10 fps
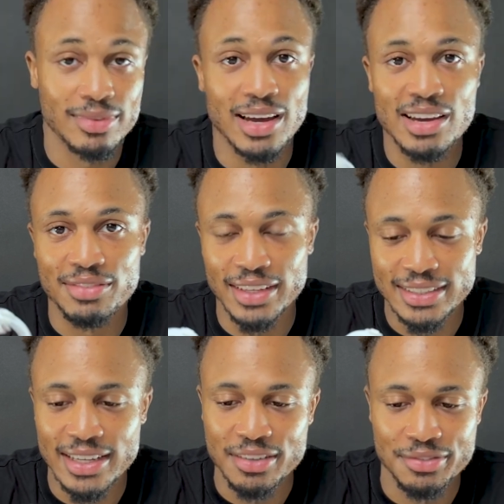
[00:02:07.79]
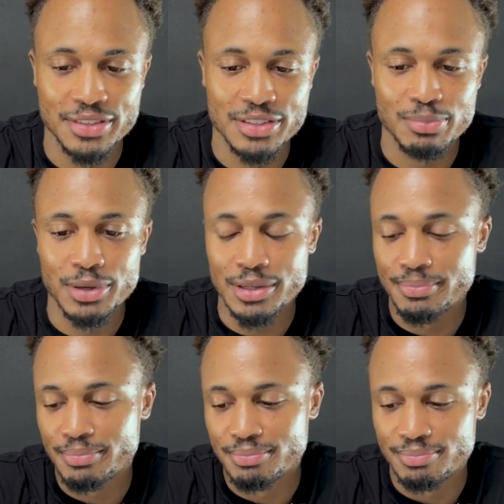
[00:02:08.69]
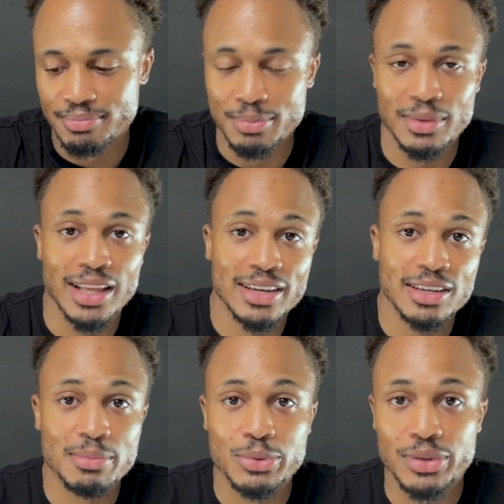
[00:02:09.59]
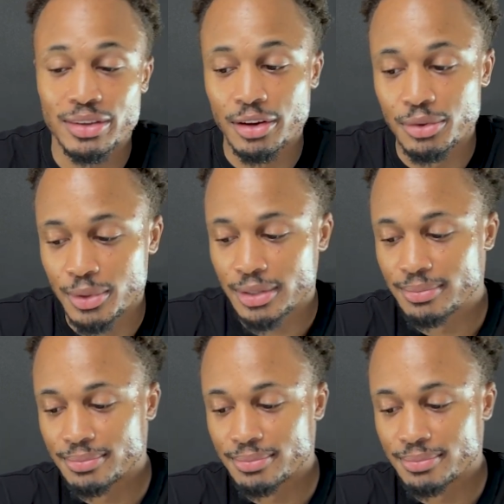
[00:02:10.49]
I have like 10 of these, but I'm glad it comes with another one.